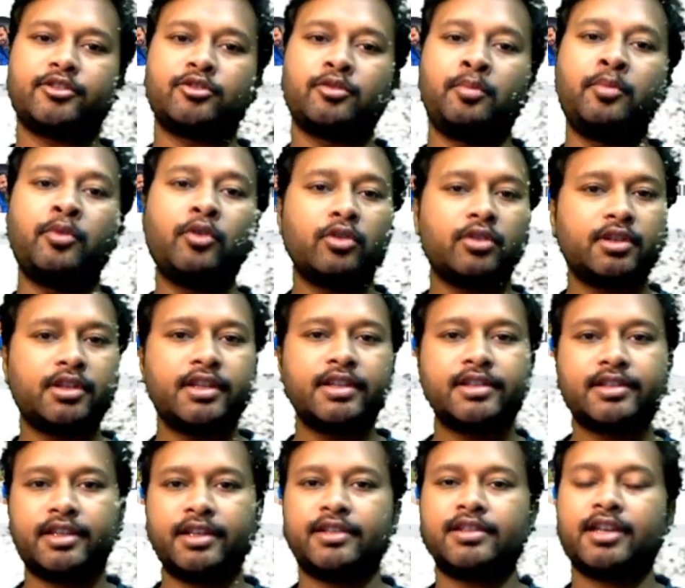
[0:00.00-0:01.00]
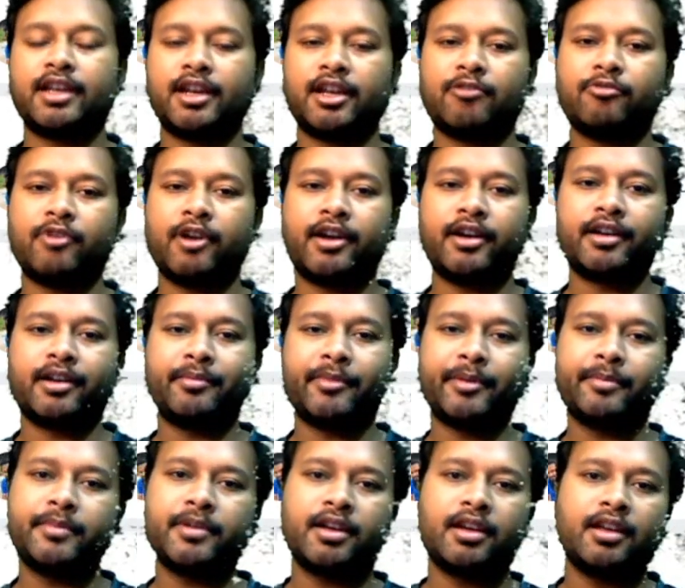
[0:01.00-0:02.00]
So both these things are required.
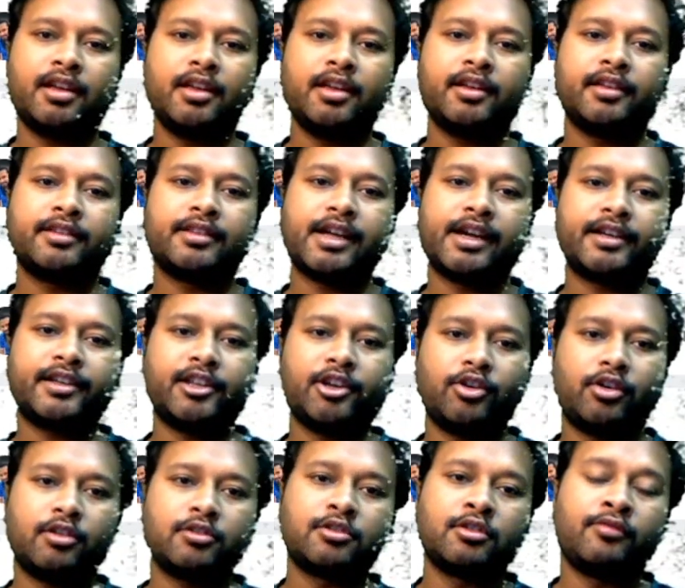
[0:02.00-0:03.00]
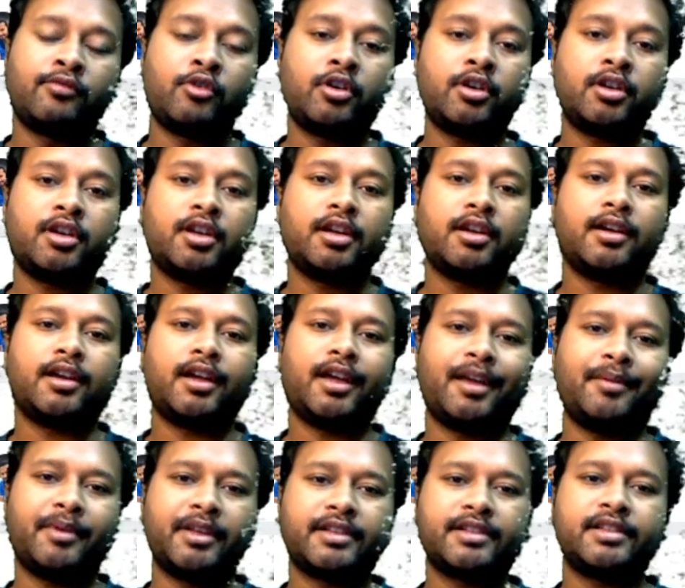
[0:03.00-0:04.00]
Remember that they also want
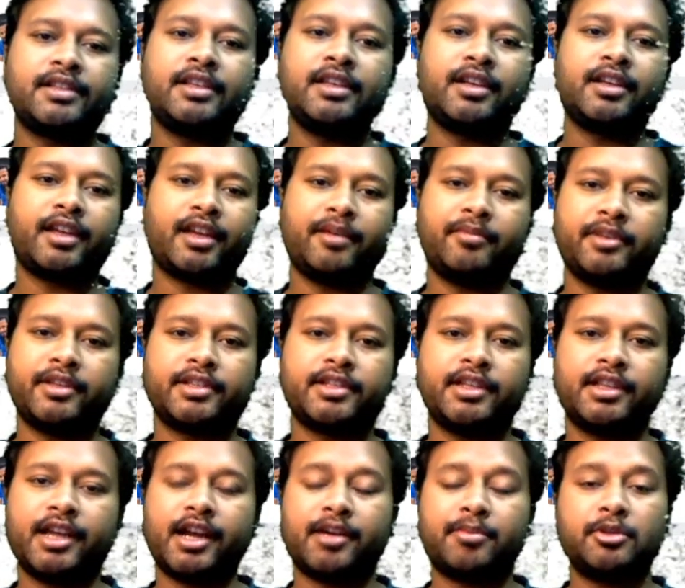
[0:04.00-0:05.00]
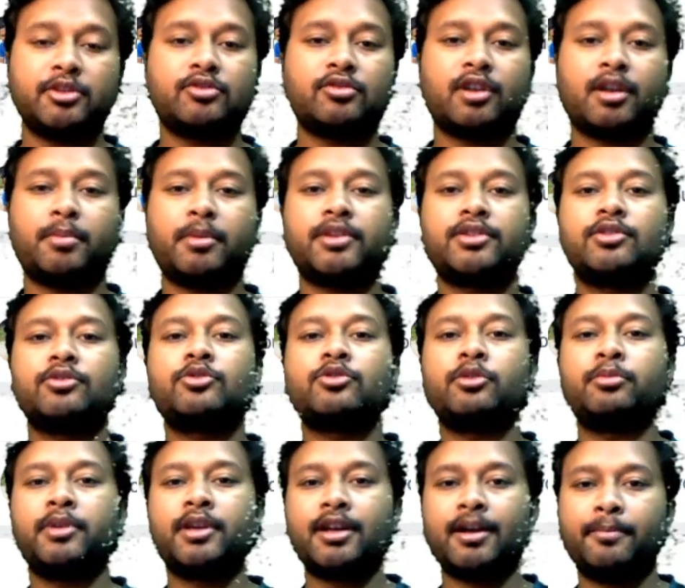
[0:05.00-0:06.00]
M.Sc. in chemistry. That means your M.Sc.
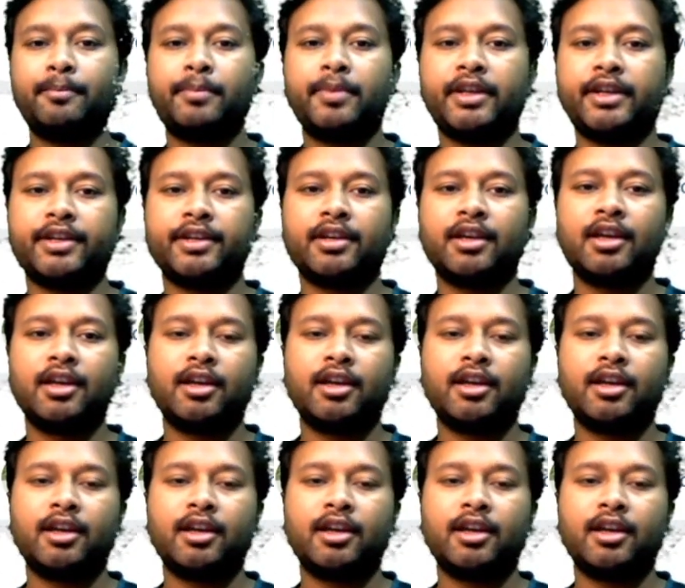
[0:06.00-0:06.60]
should be complete.